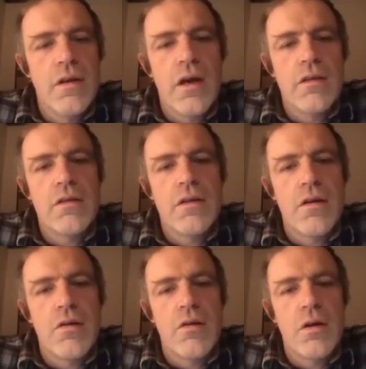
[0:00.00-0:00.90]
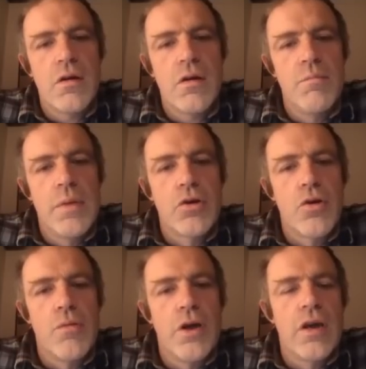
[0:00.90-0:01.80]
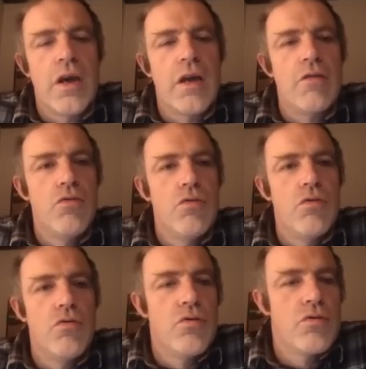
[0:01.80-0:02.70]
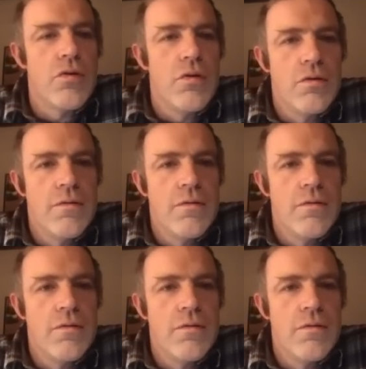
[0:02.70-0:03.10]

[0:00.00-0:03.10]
and become again neutral.